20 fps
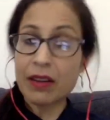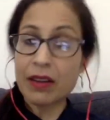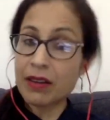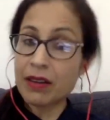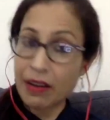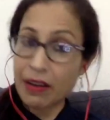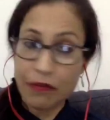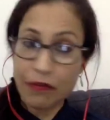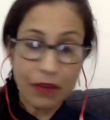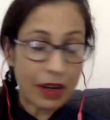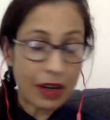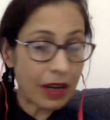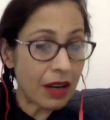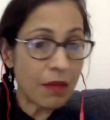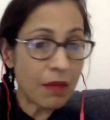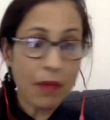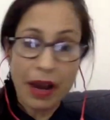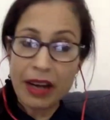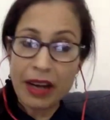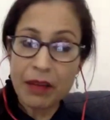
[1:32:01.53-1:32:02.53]
definitely
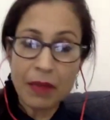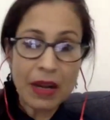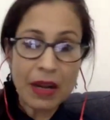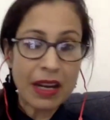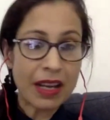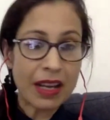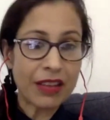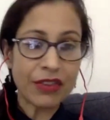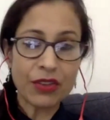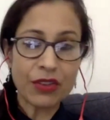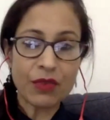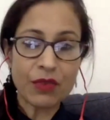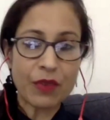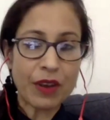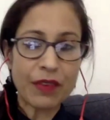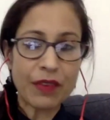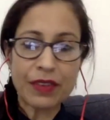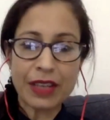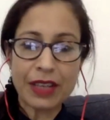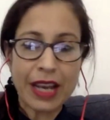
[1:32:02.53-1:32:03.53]
might be nature's way
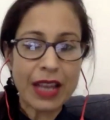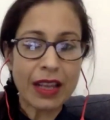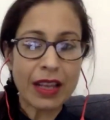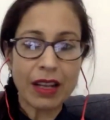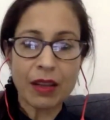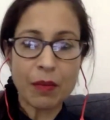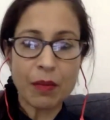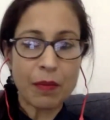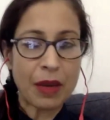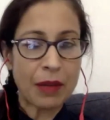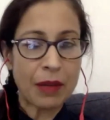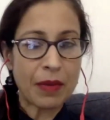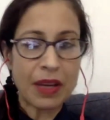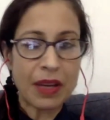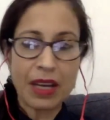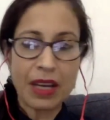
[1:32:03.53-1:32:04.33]
of saying that the baby